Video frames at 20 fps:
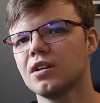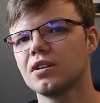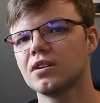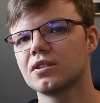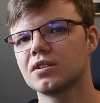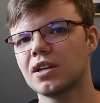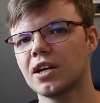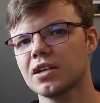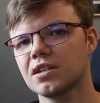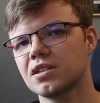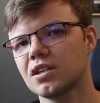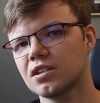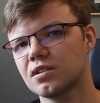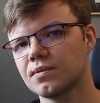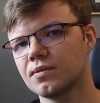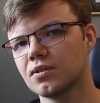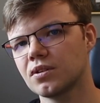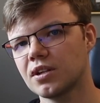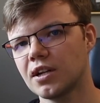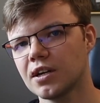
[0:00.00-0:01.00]

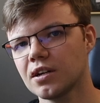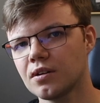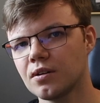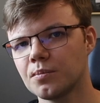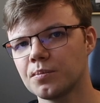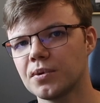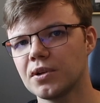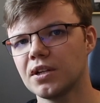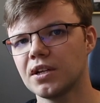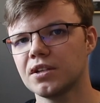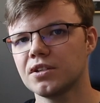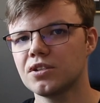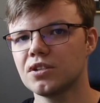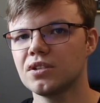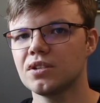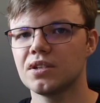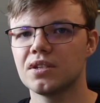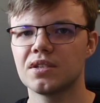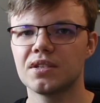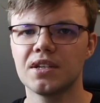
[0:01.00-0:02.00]
successful clank
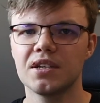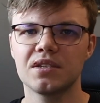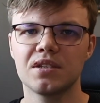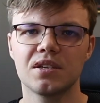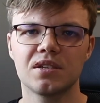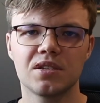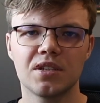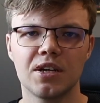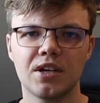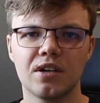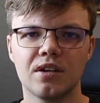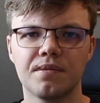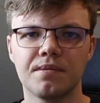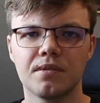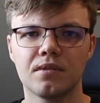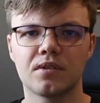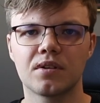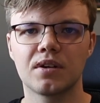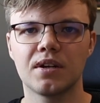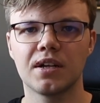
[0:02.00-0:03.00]
compilation is necessary
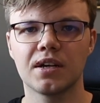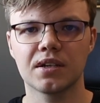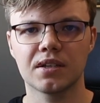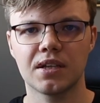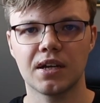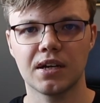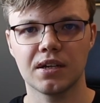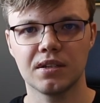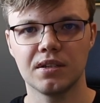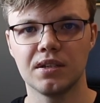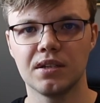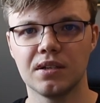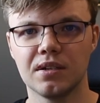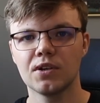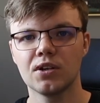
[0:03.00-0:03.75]
for clunktidy.